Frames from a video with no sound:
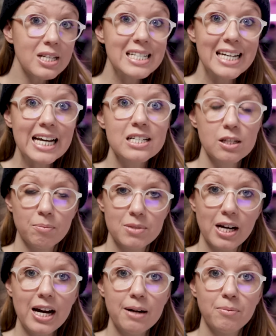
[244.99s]
this takes some
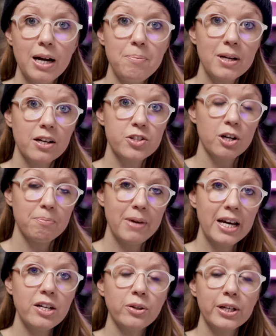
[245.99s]
time, right? Because you're
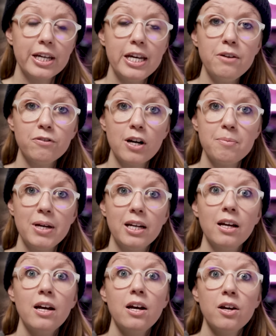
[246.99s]
manually
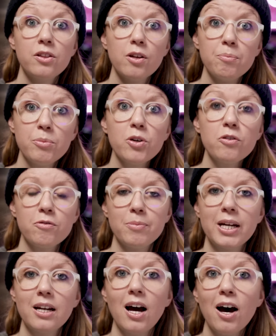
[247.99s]
keyframing the
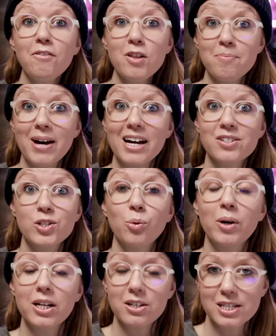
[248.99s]
movement of the mask to
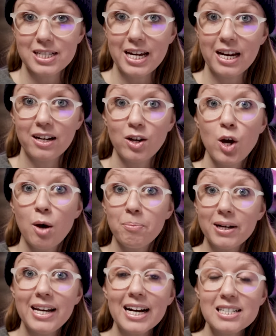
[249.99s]
what you're saying.
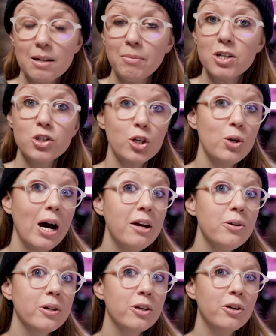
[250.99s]
But next, I'm going to show you how
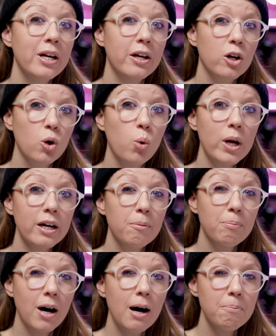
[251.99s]
you can create a
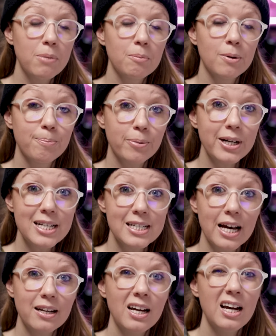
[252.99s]
quick pop bubble
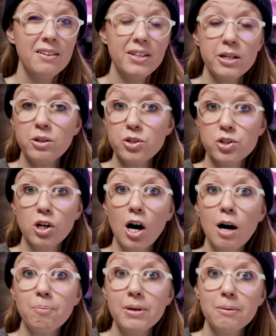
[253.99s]
preset that you can just
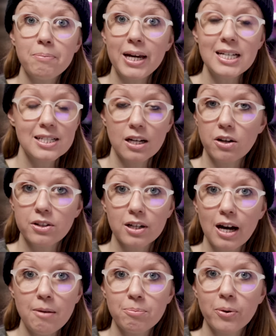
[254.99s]
copy and paste at all the
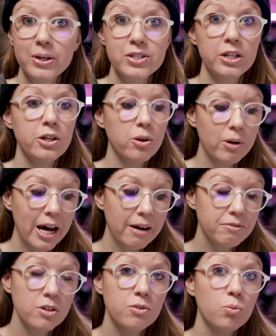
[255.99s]
cut points and you don't
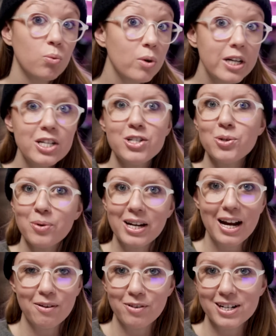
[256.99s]
have to redo
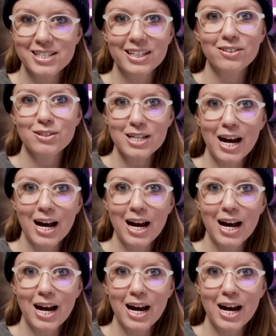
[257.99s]
it every single